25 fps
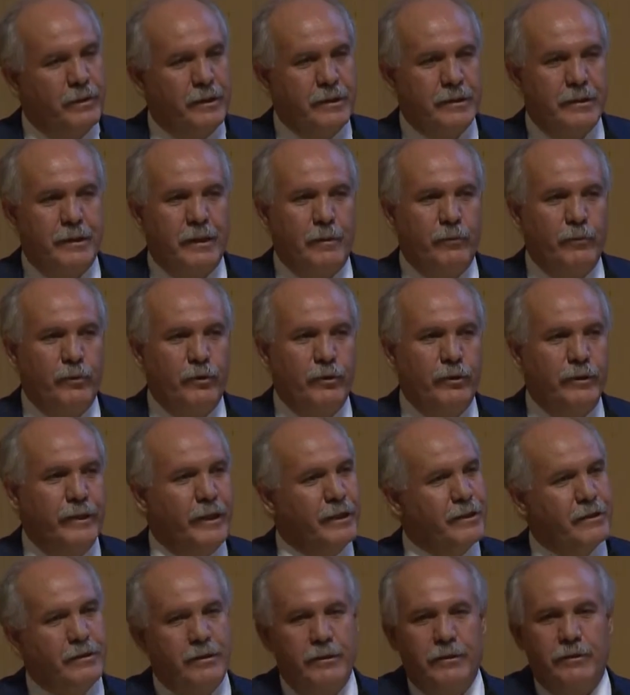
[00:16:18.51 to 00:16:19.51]
Istanbul,
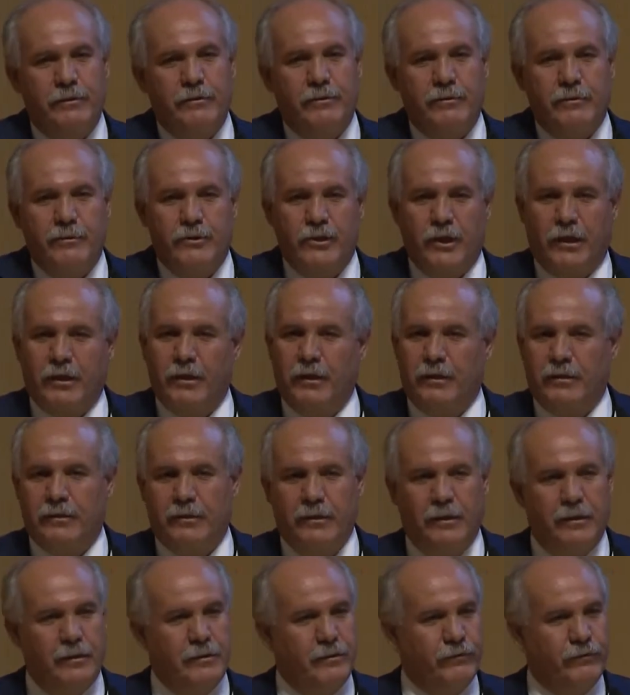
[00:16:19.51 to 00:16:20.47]
next year Jakarta,